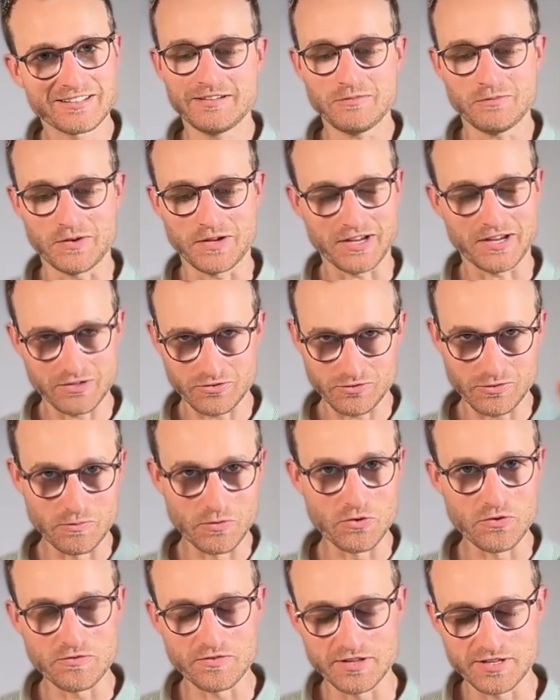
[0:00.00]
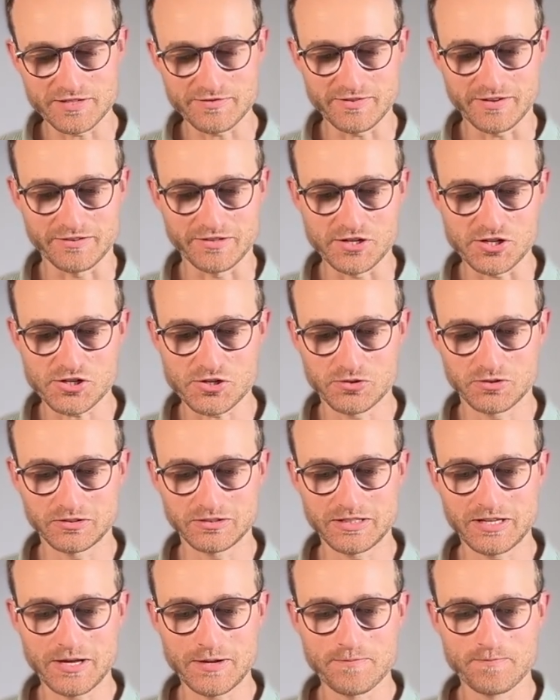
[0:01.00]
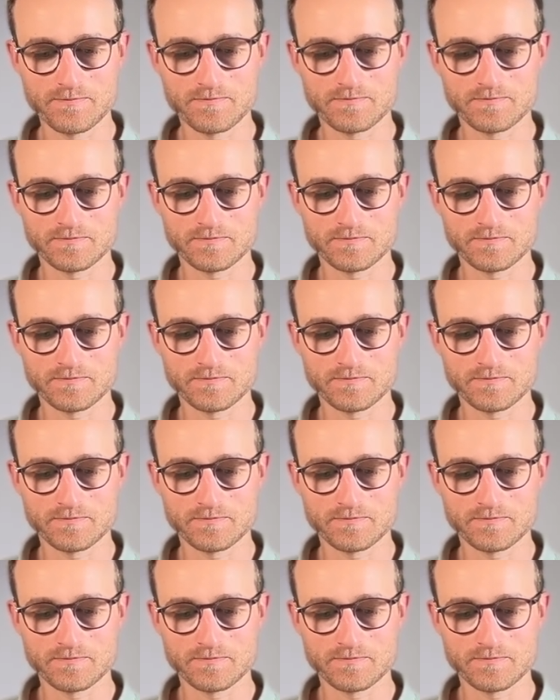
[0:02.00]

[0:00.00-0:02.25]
We're going to remove this very shortly,